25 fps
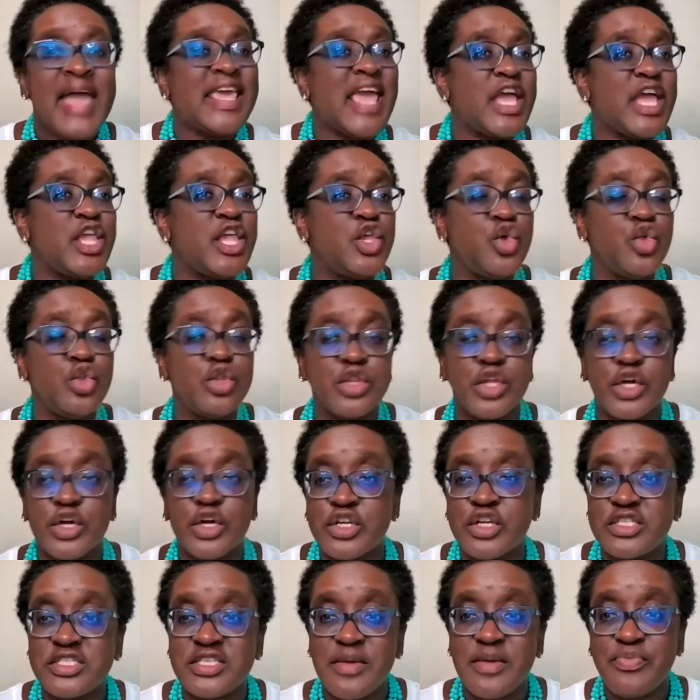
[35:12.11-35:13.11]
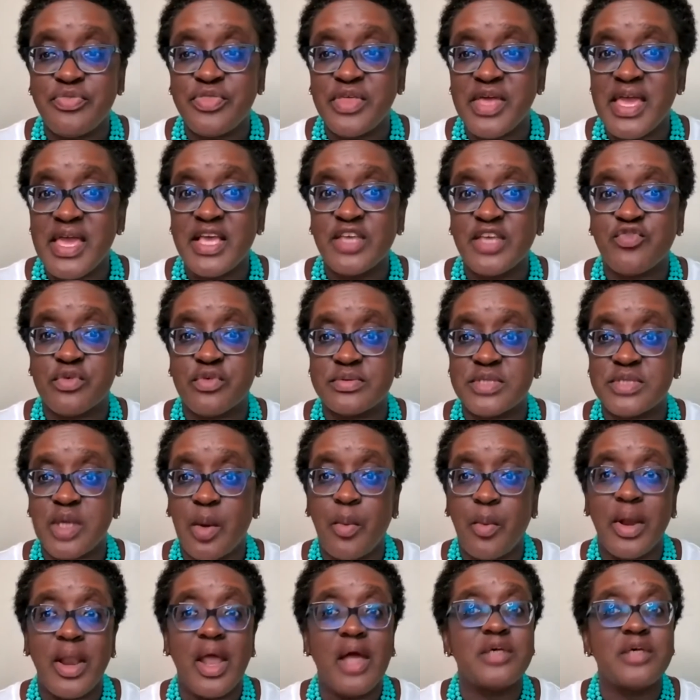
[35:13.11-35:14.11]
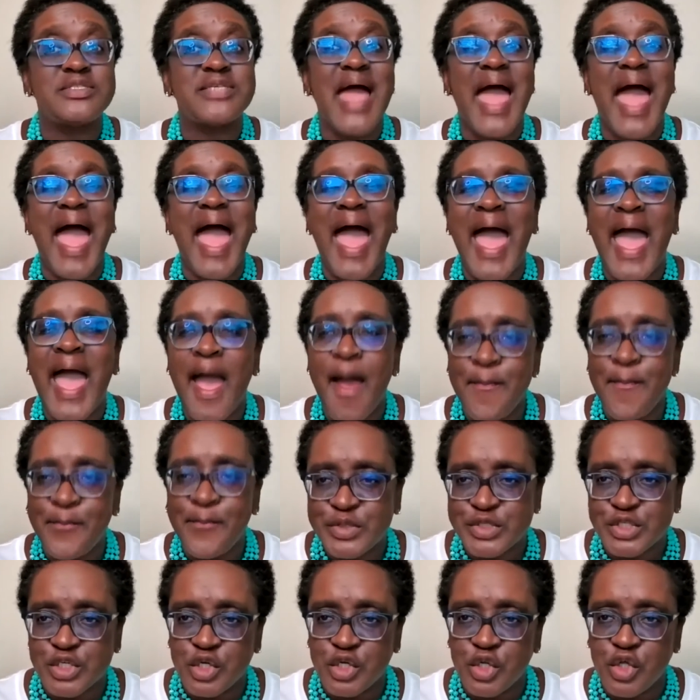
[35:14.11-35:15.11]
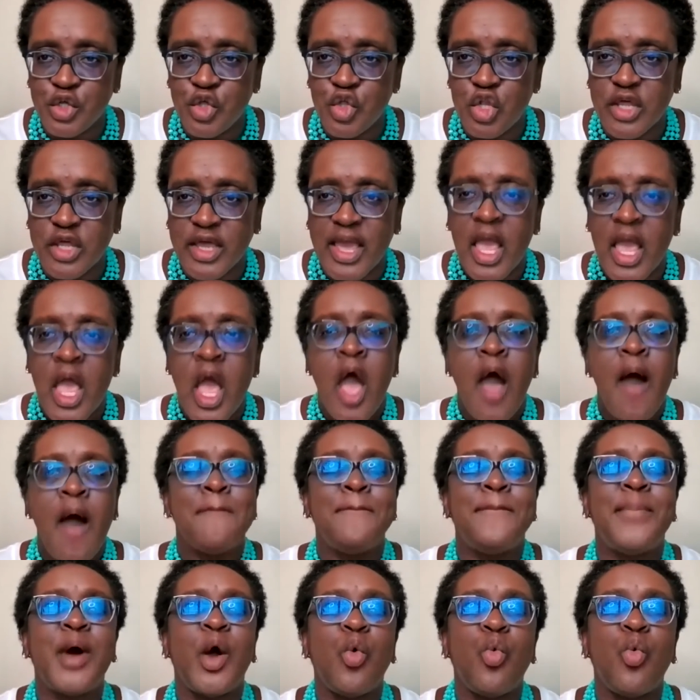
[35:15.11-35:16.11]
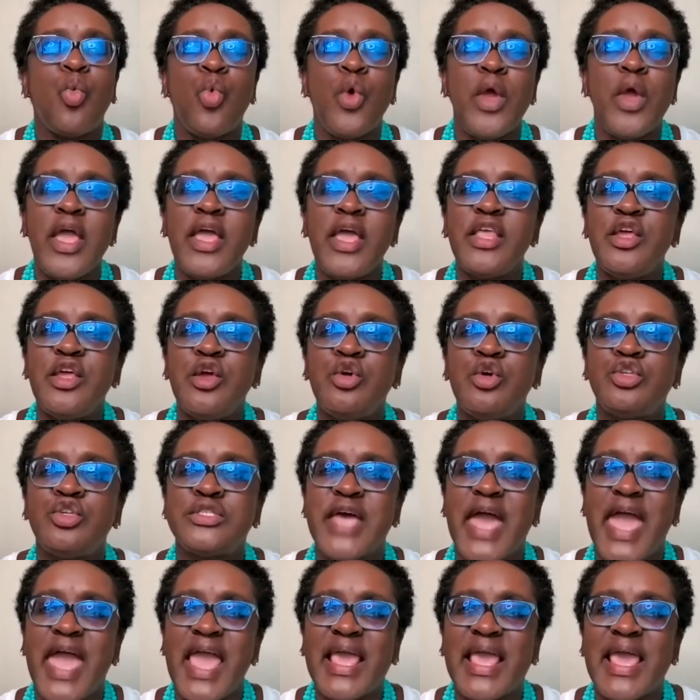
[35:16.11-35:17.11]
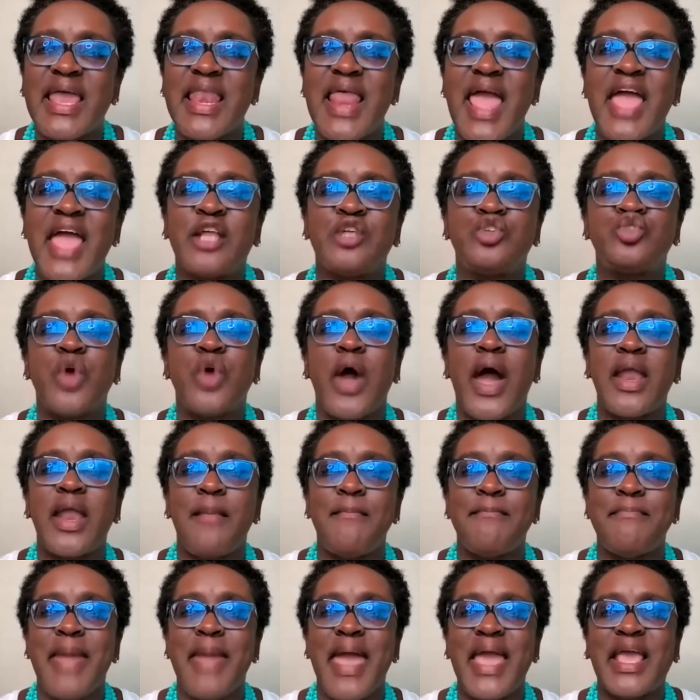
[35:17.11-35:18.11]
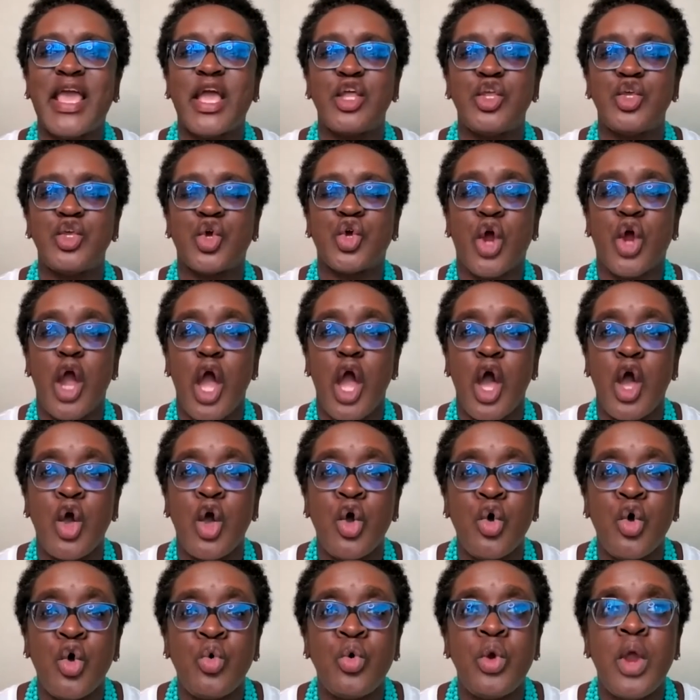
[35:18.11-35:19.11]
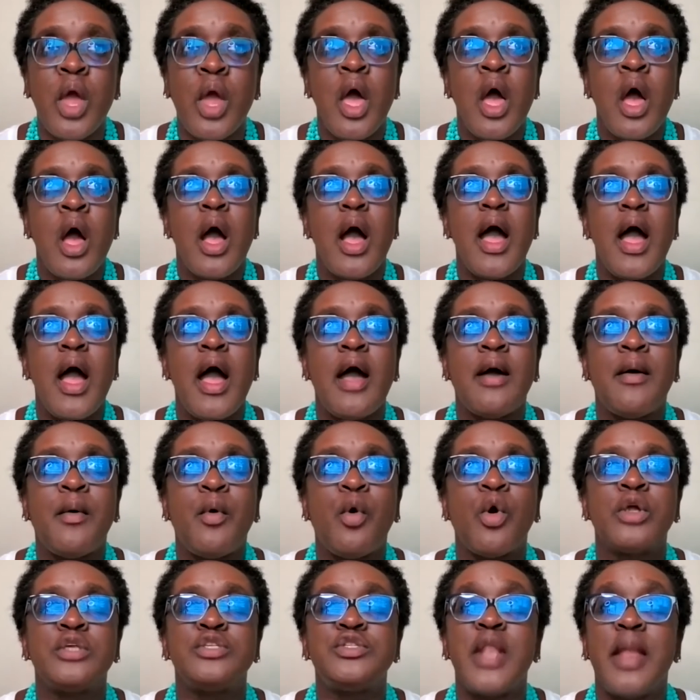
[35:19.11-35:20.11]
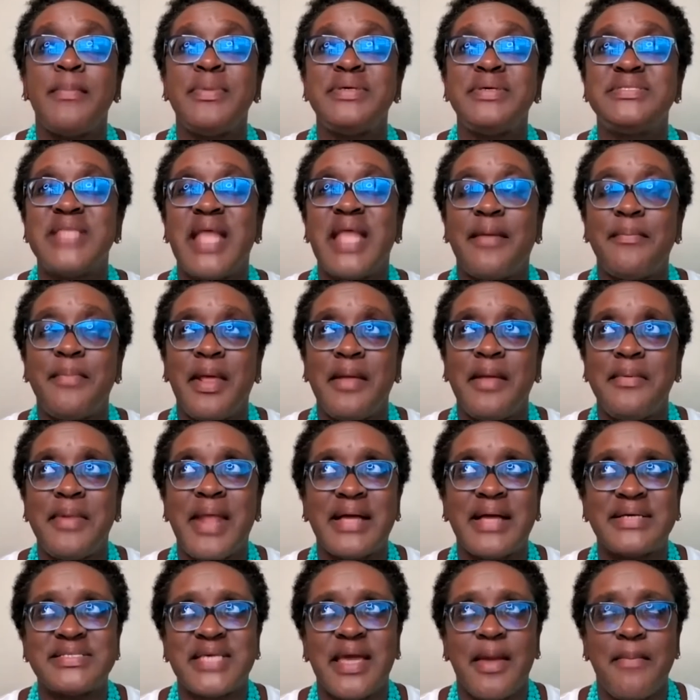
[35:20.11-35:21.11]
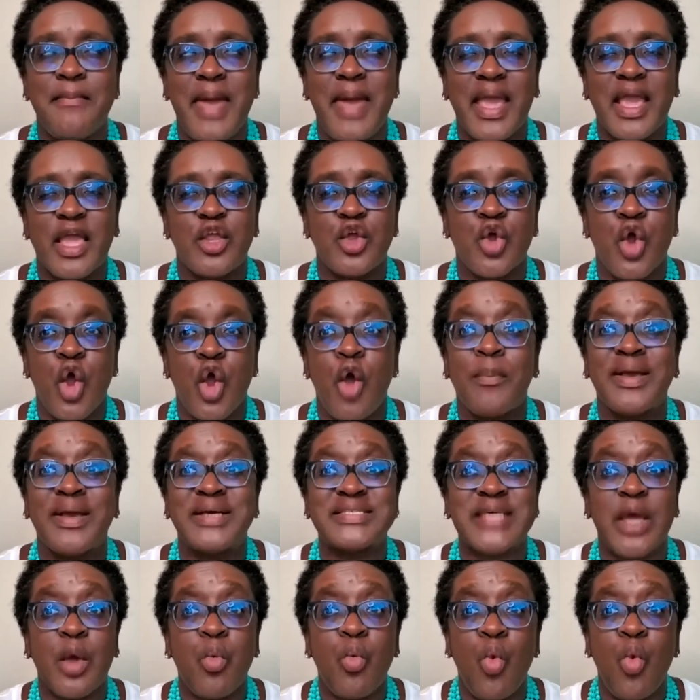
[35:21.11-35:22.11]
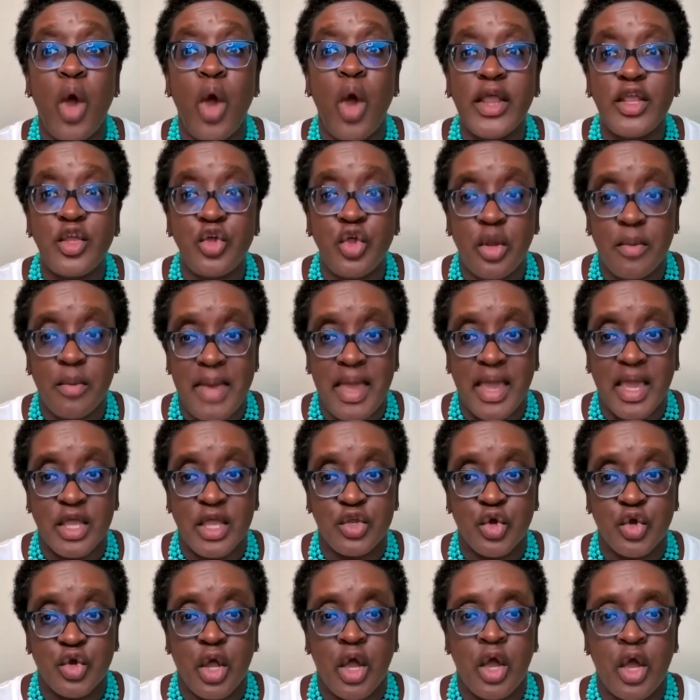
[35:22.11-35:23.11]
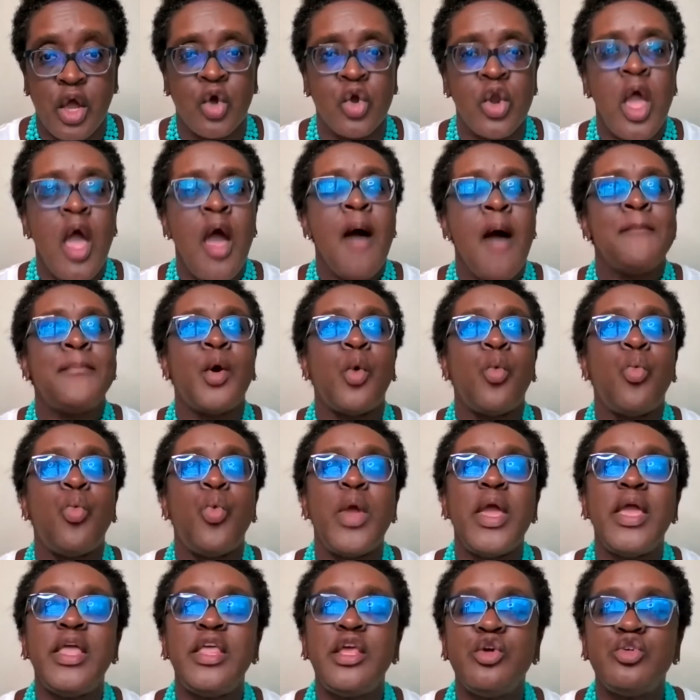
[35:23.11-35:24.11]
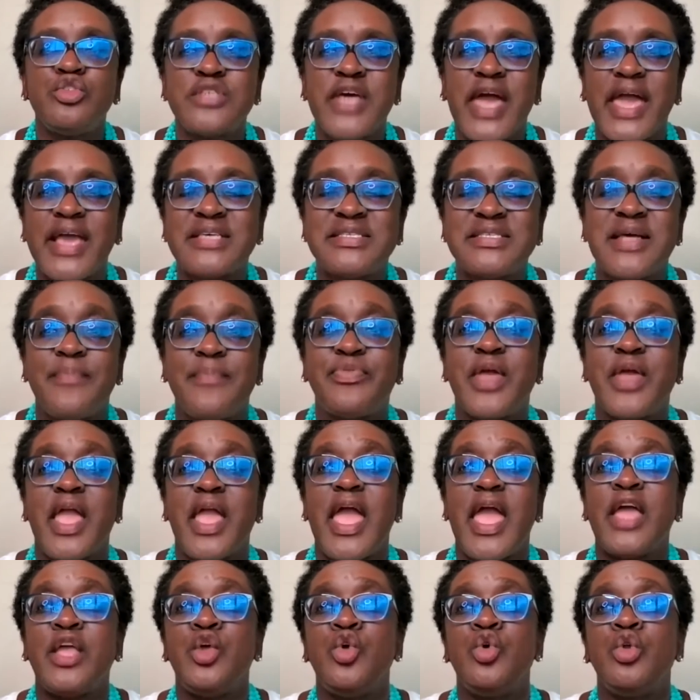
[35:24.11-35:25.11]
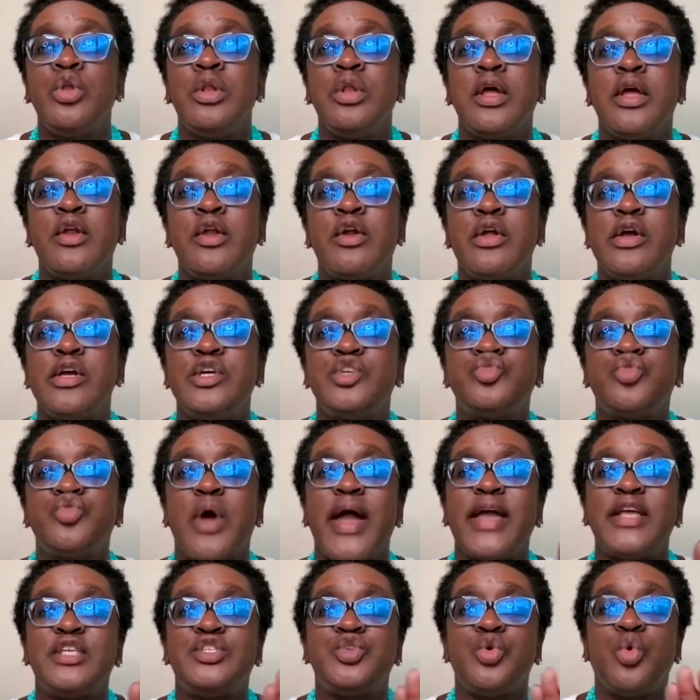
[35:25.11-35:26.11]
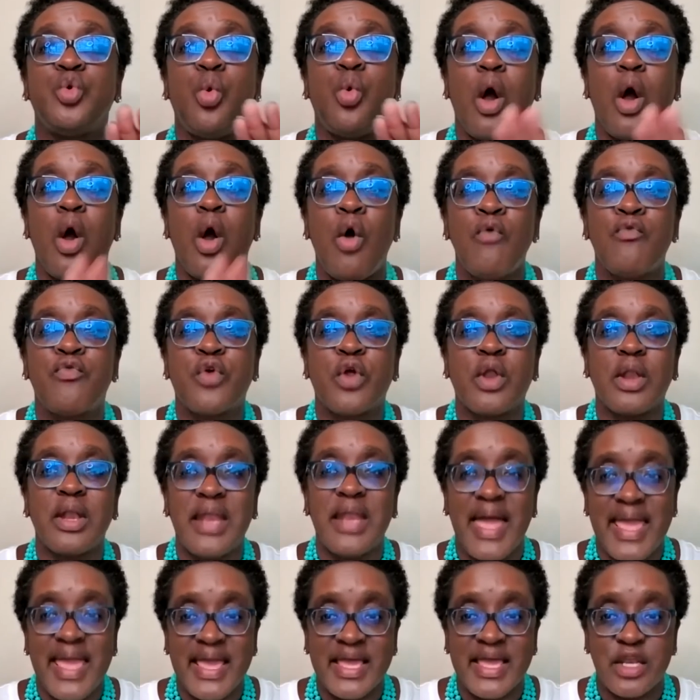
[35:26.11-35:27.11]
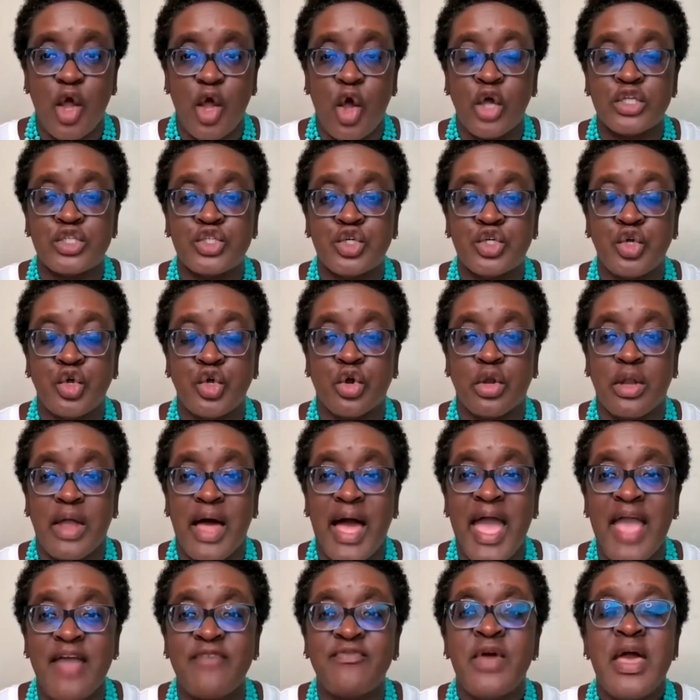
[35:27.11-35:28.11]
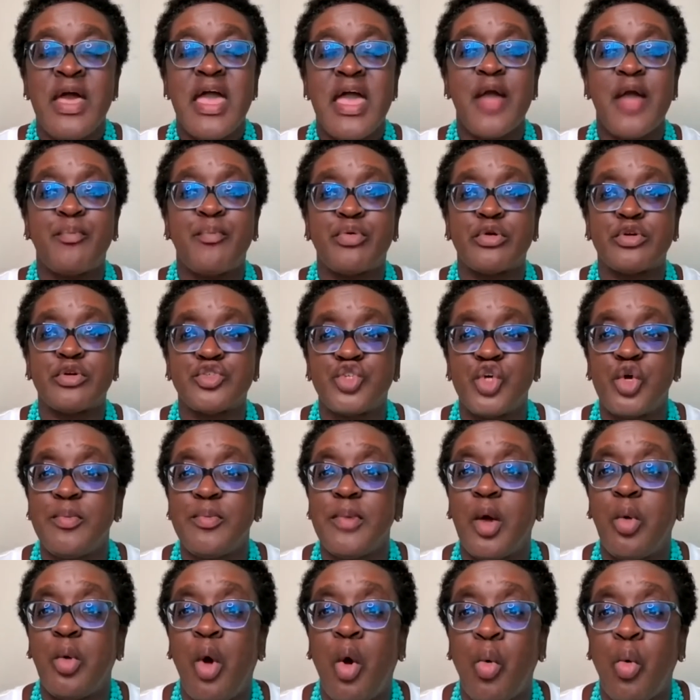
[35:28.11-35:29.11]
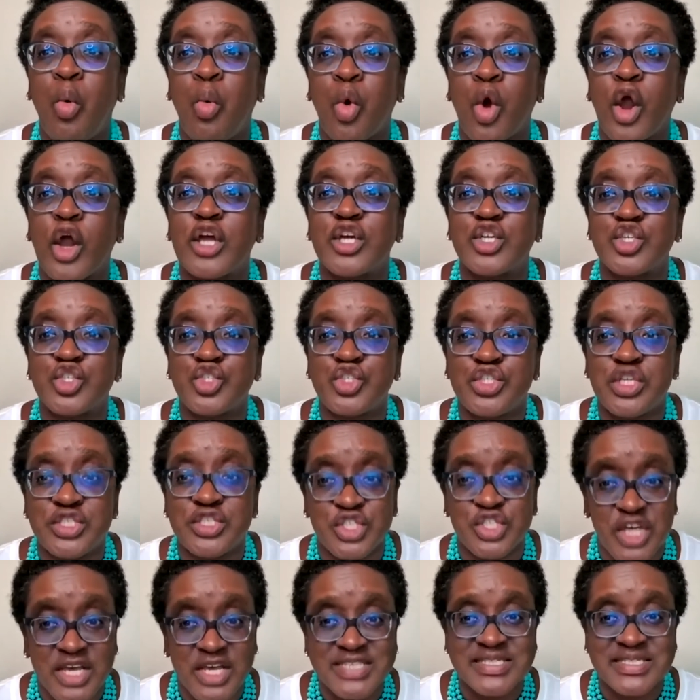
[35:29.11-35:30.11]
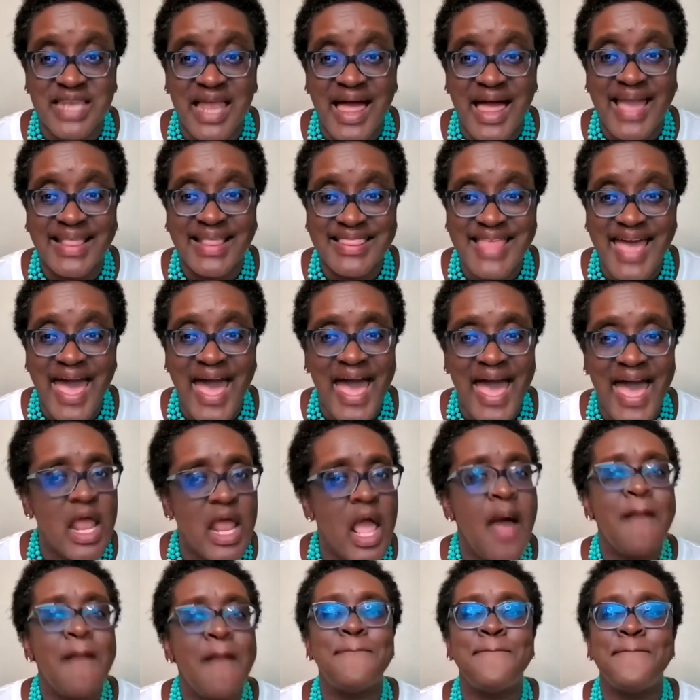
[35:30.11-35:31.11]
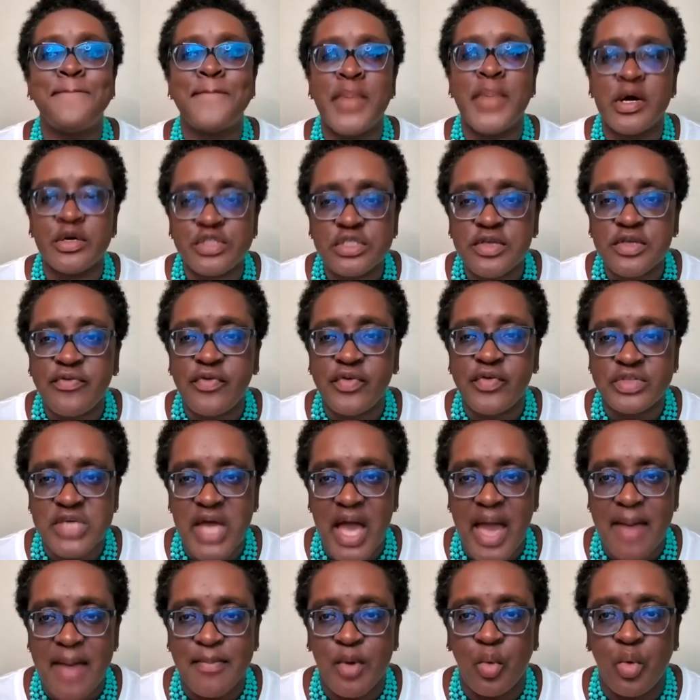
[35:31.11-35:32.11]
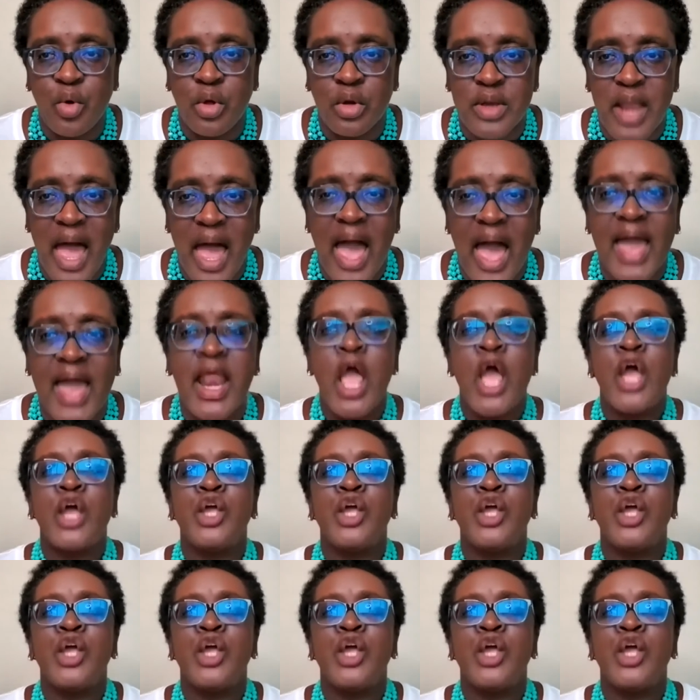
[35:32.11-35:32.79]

Can you learn some things from someone else? Absolutely. But when you take it and try to make it your own, uh, or let me not, let me not say make it your own because I want you to make it your own. But when you take something and you literally try to overlay it onto your life and presume it will work just like that, most of the time it will not.